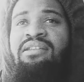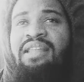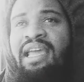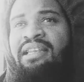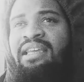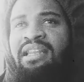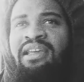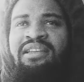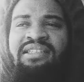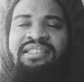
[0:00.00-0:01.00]
they needed
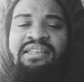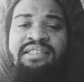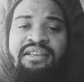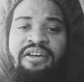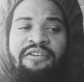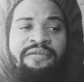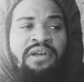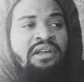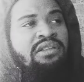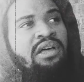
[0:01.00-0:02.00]
in the sense of
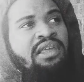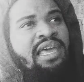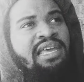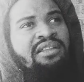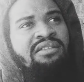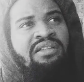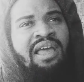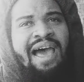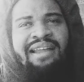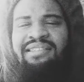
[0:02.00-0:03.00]
looking
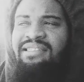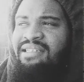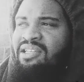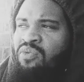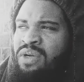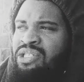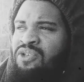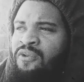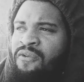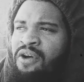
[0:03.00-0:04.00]
how the season went
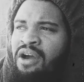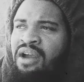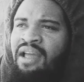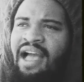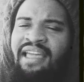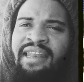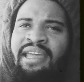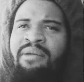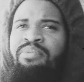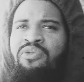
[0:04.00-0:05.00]
so far, how can
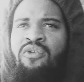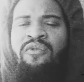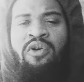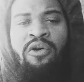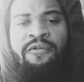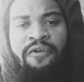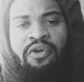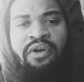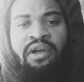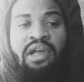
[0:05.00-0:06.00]
they improve going
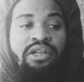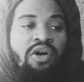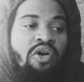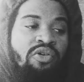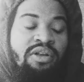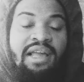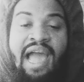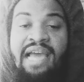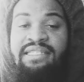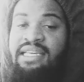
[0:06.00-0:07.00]
forward. The older
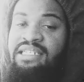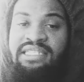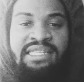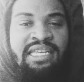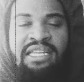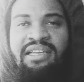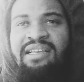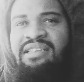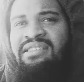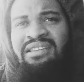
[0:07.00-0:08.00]
guys, they just needed
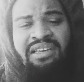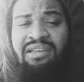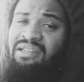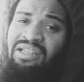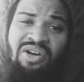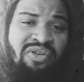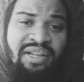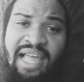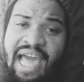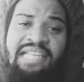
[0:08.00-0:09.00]
because they're
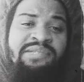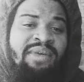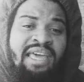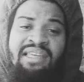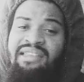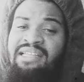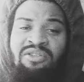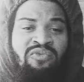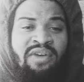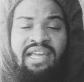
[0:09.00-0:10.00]
older guys, man. Let
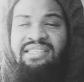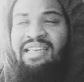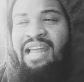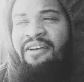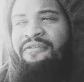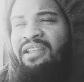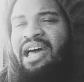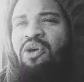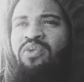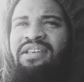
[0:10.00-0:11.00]
them rest. And I feel
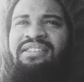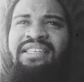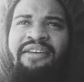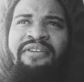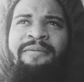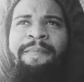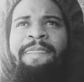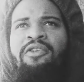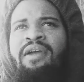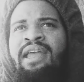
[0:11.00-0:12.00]
like week seven,
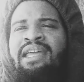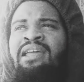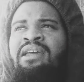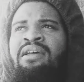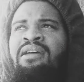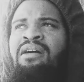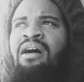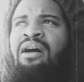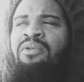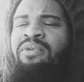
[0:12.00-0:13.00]
granted,
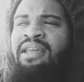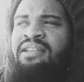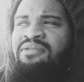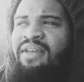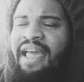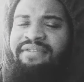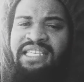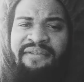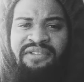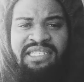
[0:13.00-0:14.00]
um, we we have
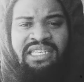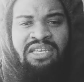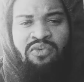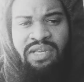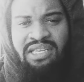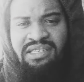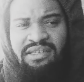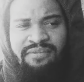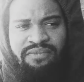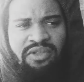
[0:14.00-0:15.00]
17
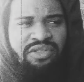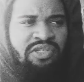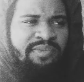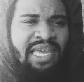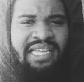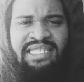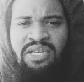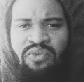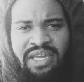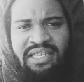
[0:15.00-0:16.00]
weeks. No, excuse me,
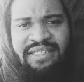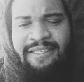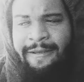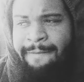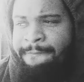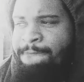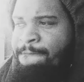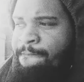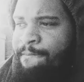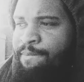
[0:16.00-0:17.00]
18 weeks.
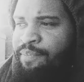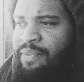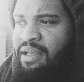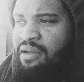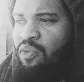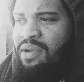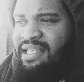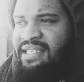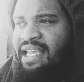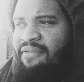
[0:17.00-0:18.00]

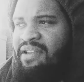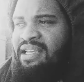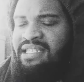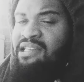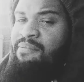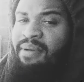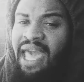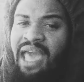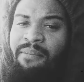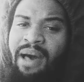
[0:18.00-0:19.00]
Week seven isn't a
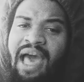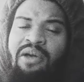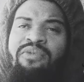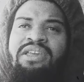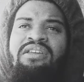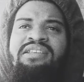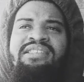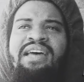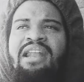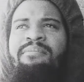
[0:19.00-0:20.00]
bad bye week. It's
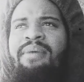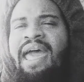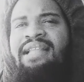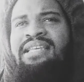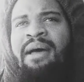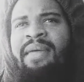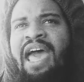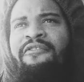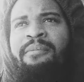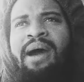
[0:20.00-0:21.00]
not a bad time to
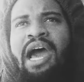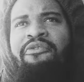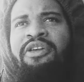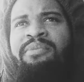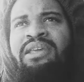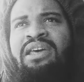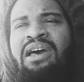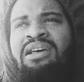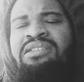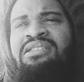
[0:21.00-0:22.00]
have a bye week
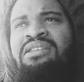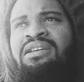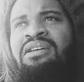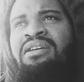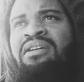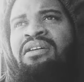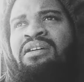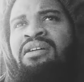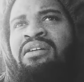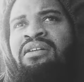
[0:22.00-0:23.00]
because
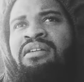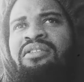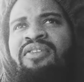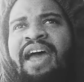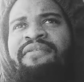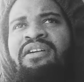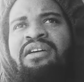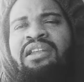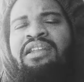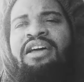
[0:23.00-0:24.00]
you have a
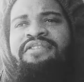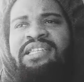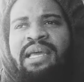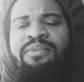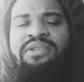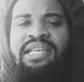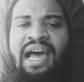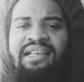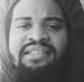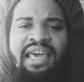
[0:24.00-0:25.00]
good enough sample
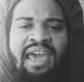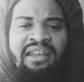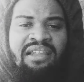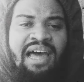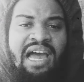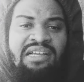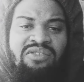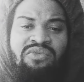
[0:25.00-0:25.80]
size to analyze